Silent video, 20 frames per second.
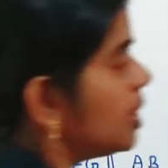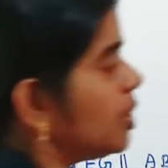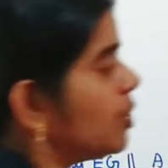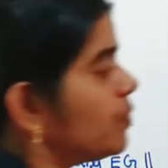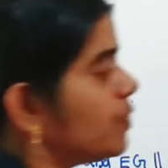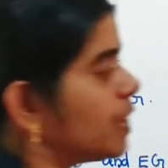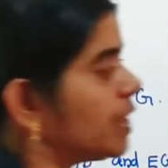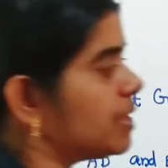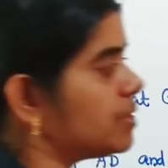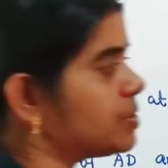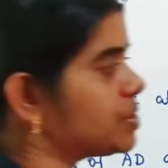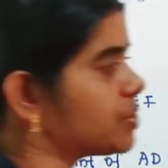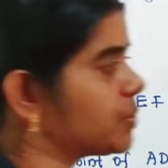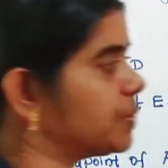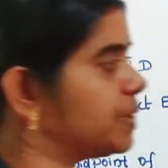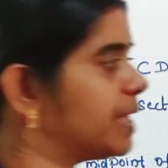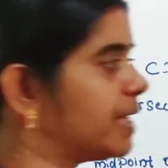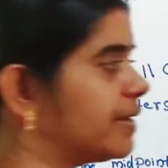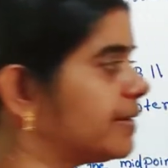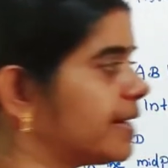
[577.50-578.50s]
you want to
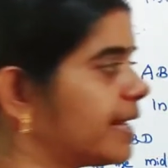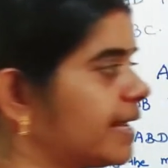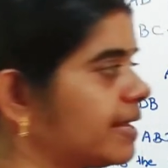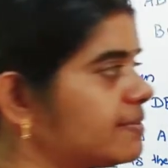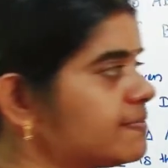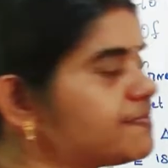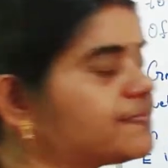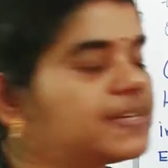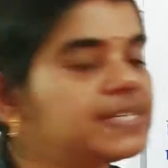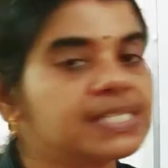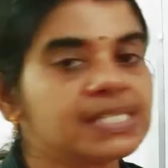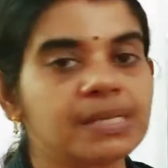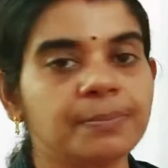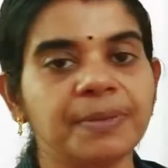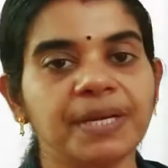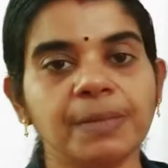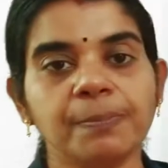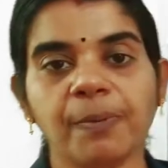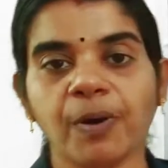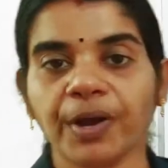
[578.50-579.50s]
show that F is the
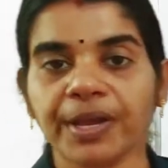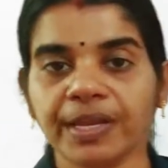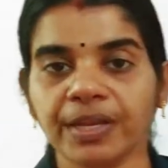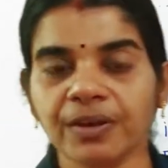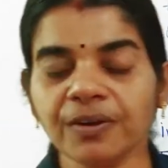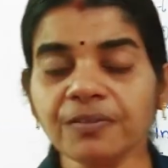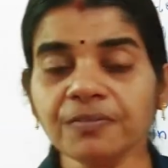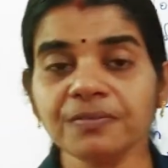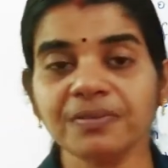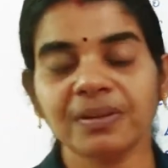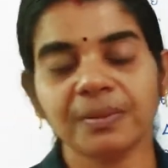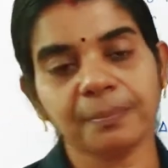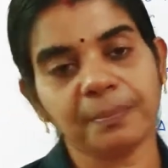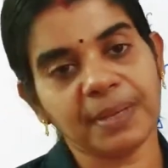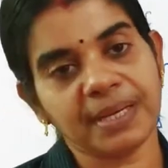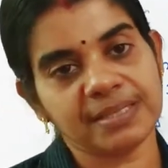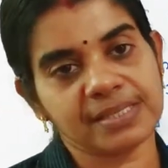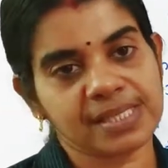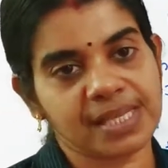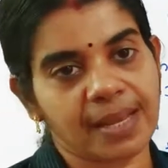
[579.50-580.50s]
midpoint of
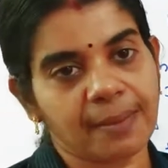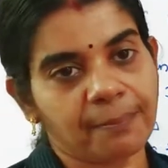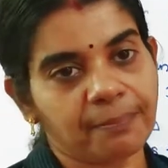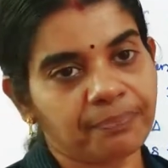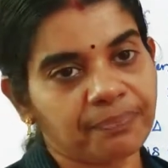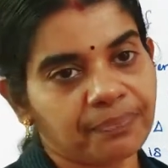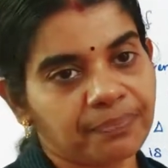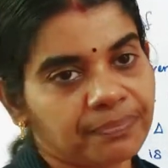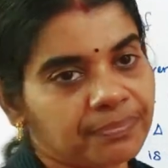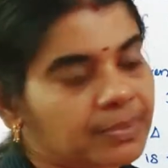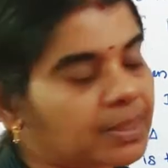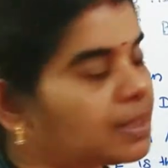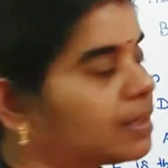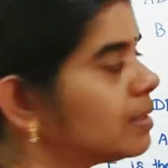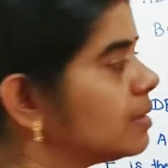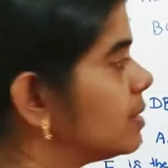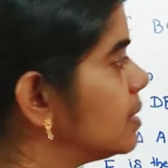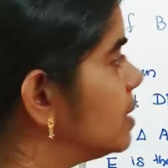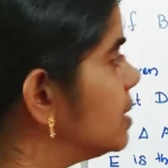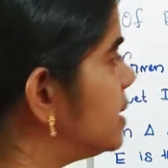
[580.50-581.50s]
BC.
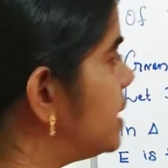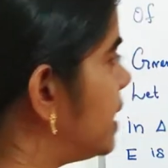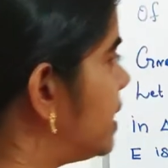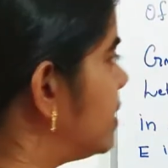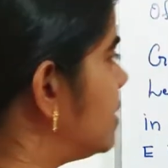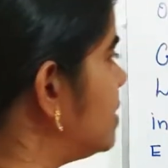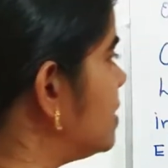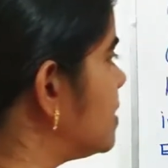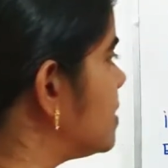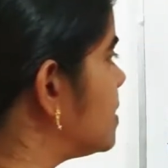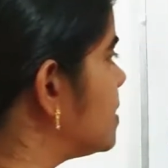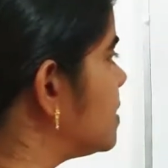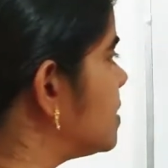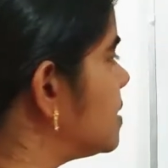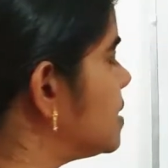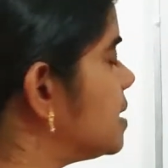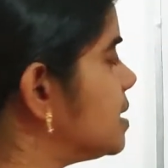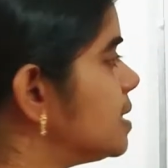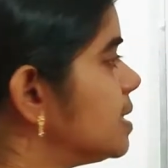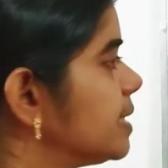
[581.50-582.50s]
Then,
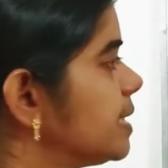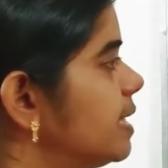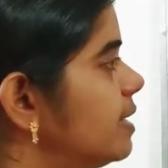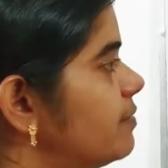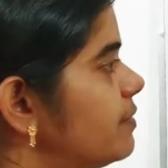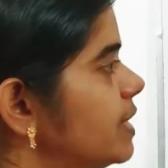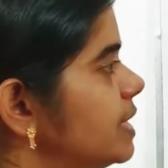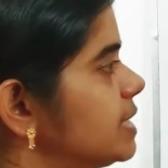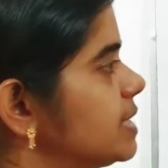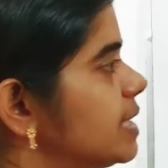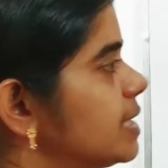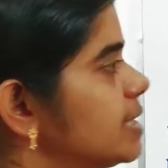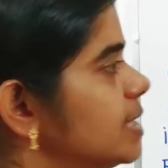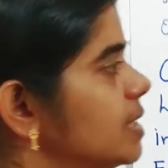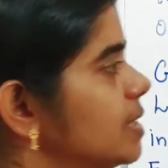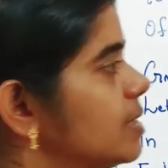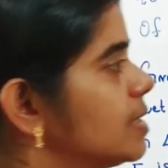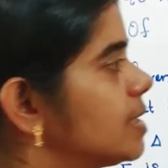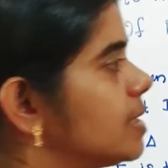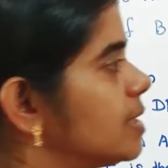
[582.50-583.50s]
given
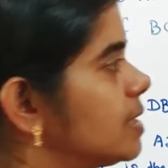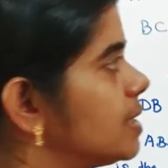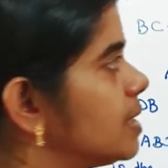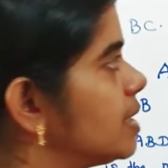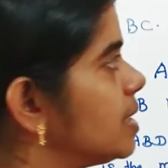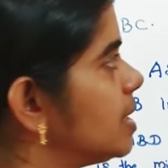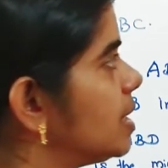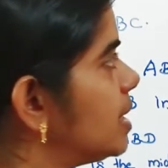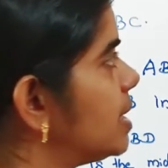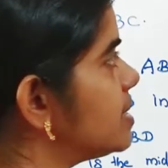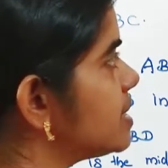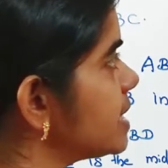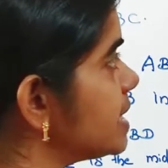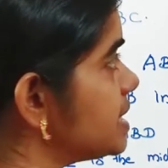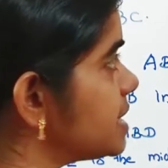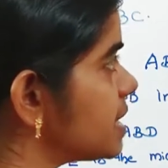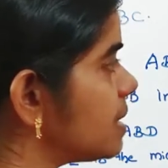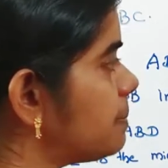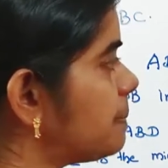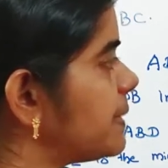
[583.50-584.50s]
that it is
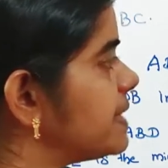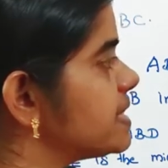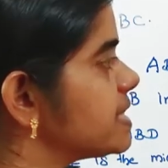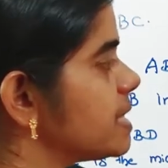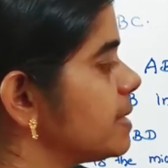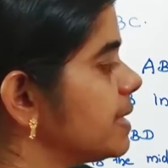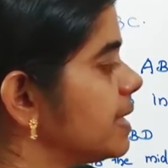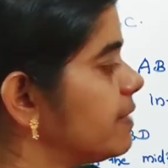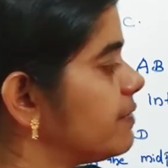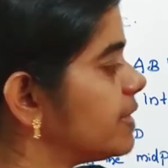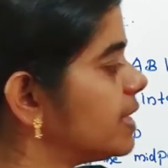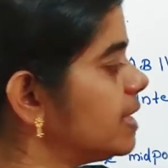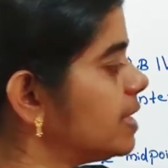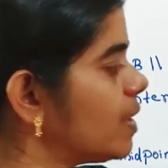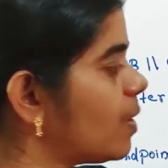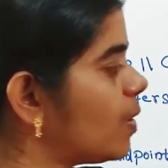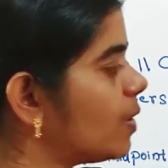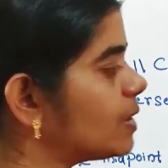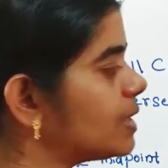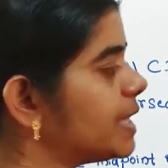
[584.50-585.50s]
a trapezium
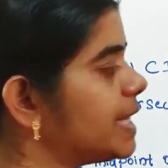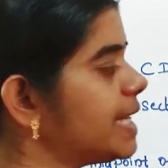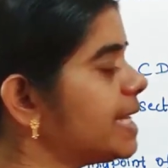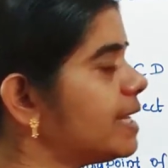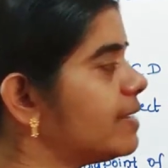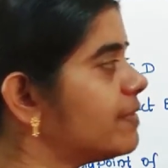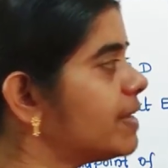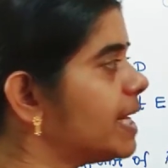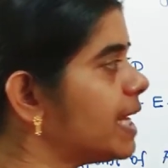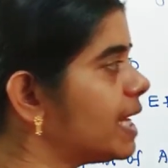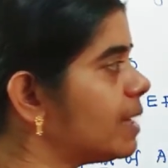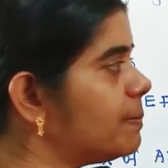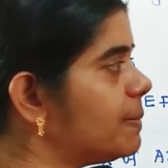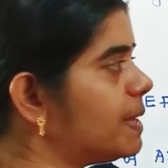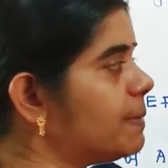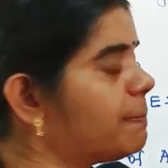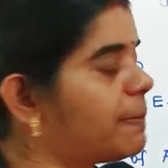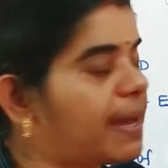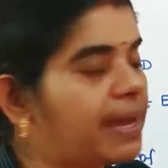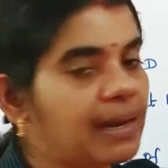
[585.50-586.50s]
given, already given
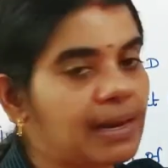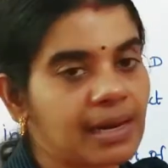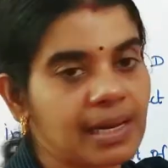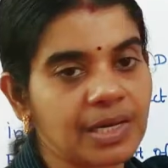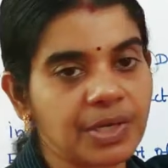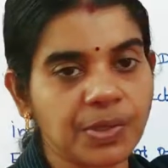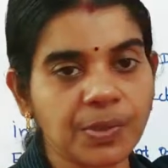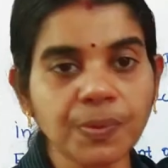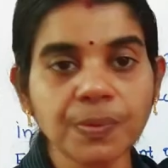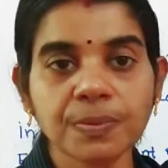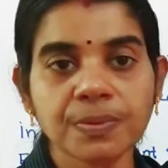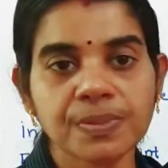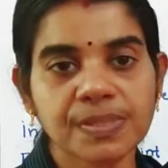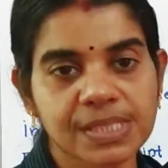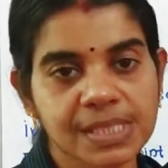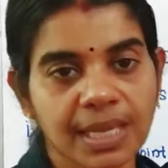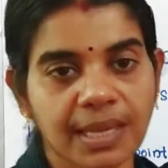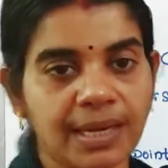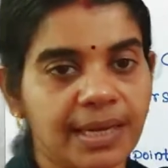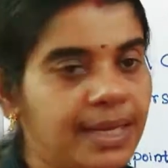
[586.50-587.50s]
AB parallel to
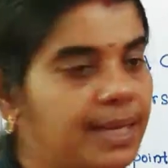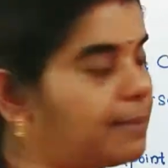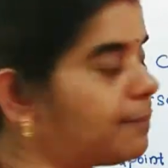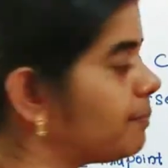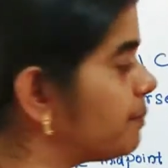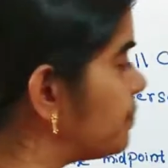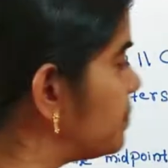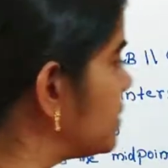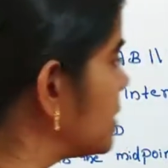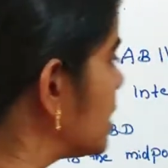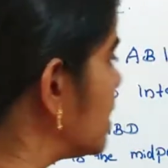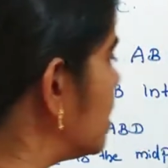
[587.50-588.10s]
CD.